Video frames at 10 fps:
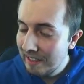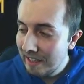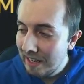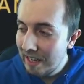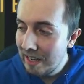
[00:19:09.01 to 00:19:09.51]

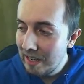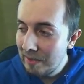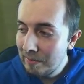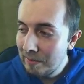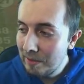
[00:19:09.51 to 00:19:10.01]

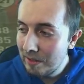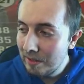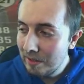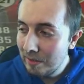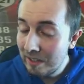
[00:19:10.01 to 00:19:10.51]
Well,
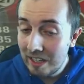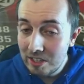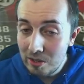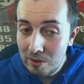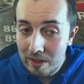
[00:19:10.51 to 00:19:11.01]
I
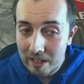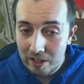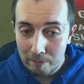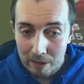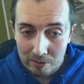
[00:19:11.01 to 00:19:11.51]
do. It kind
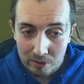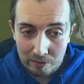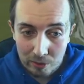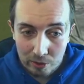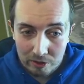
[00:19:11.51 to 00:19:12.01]
of bounced off
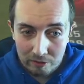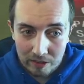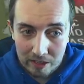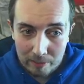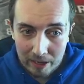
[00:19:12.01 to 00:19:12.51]
Neuer and
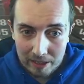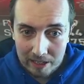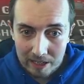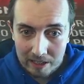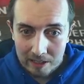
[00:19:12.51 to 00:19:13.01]
fell in the back of the
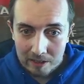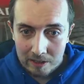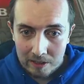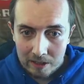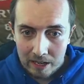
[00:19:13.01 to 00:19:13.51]
net.
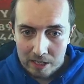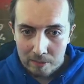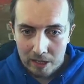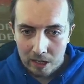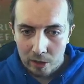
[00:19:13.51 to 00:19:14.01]
As
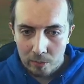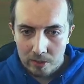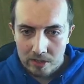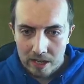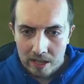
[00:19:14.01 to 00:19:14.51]
Mike Lowen would
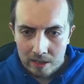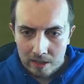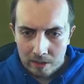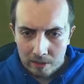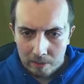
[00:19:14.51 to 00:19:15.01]
say,
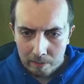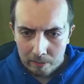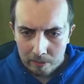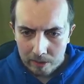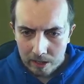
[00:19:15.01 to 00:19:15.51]

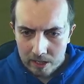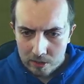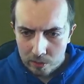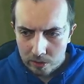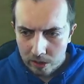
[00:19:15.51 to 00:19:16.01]
he
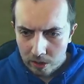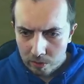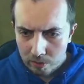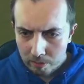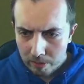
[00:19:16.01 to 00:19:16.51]
scored a
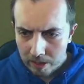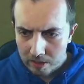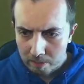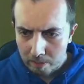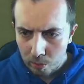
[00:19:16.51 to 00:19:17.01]
goal because
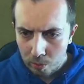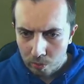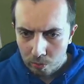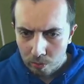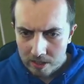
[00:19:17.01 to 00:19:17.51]
the ball
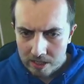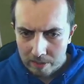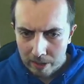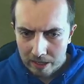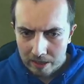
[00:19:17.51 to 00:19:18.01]
went in the
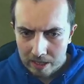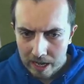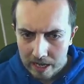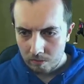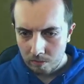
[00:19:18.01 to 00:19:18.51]
back of the net.